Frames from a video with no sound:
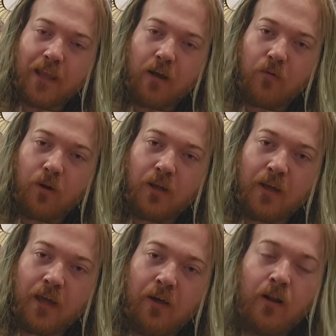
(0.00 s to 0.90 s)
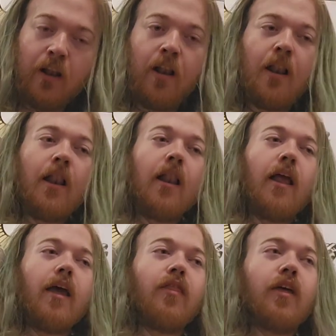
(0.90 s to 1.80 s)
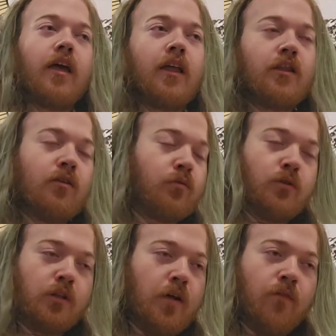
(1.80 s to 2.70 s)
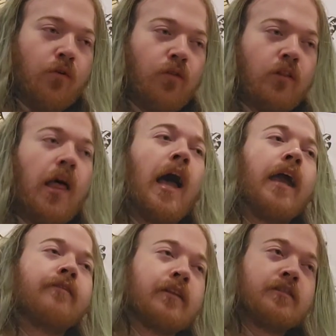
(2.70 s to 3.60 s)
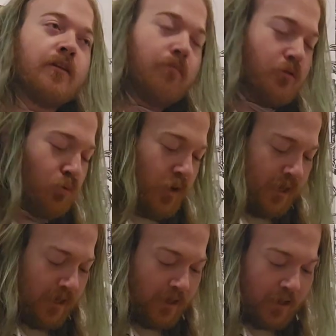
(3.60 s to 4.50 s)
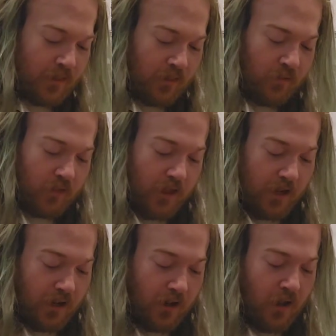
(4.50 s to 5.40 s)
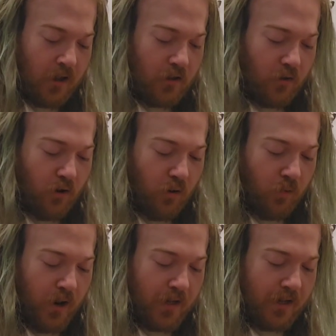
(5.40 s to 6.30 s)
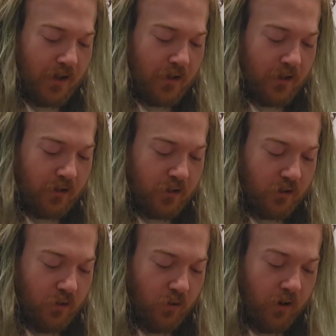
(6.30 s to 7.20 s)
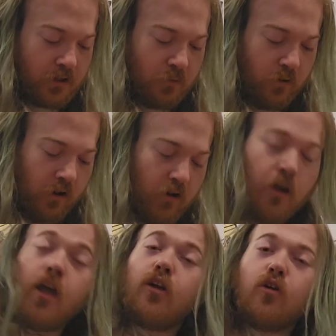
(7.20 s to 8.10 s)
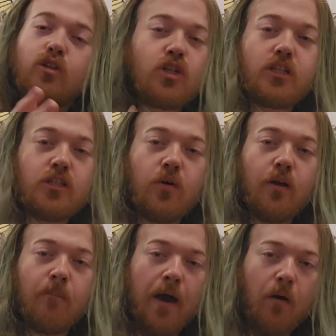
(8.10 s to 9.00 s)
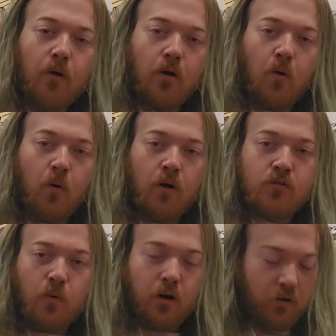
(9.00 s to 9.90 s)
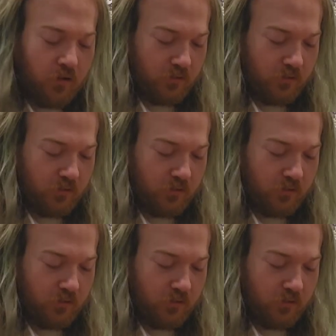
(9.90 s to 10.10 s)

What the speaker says: that ring out. And then you deliver the line that's in between, and then you go right down here to the chorus where you're just doing power chords, where